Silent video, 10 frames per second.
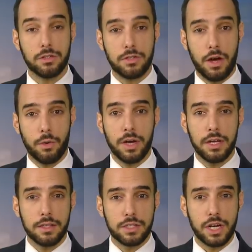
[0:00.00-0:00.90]
So
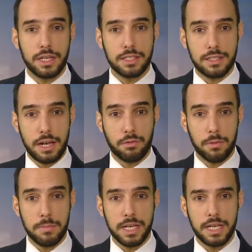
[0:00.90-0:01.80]
the Chinese
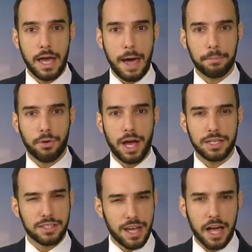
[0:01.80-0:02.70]
state-run media
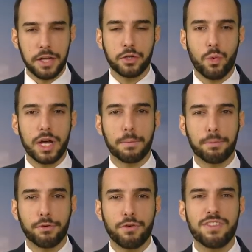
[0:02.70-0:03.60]
apparatus got underway to
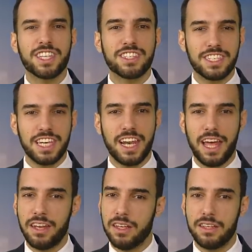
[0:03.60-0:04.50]
prove that C N
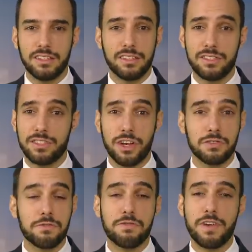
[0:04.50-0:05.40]
N is
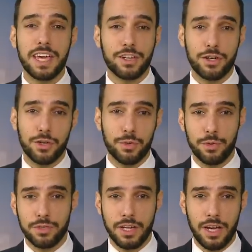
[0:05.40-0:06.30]
just fake
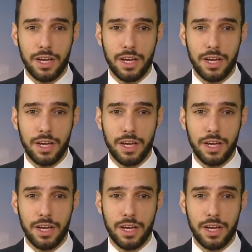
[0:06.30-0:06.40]
news.